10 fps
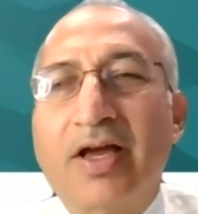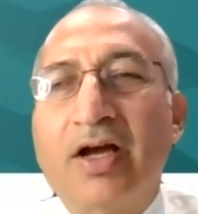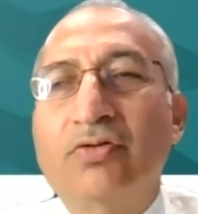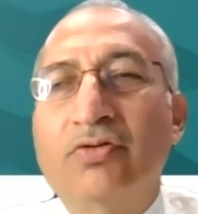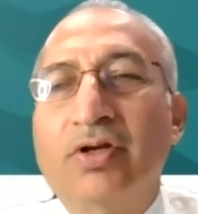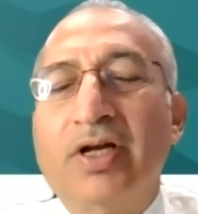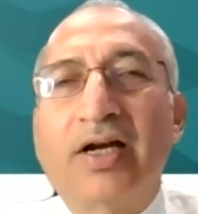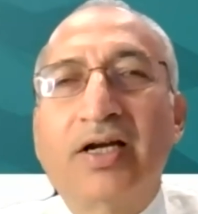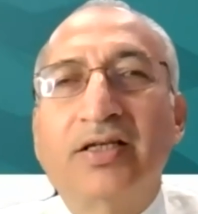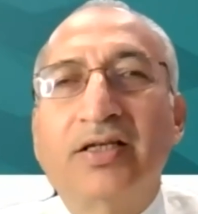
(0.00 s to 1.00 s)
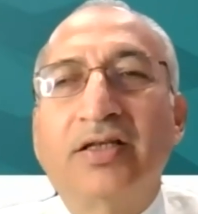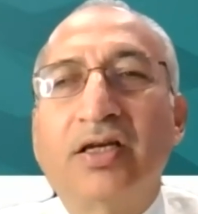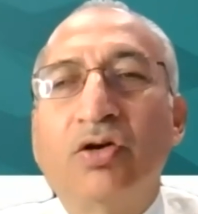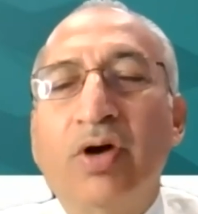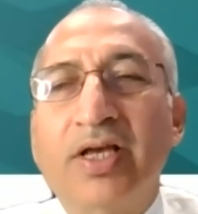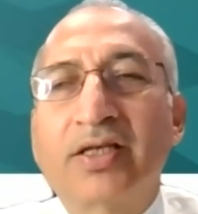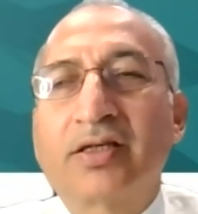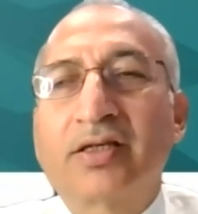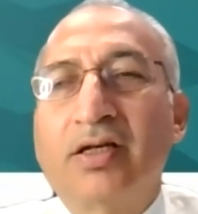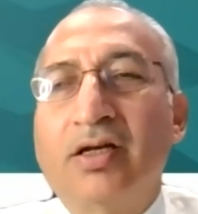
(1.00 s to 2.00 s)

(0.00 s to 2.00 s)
now, at least in the US,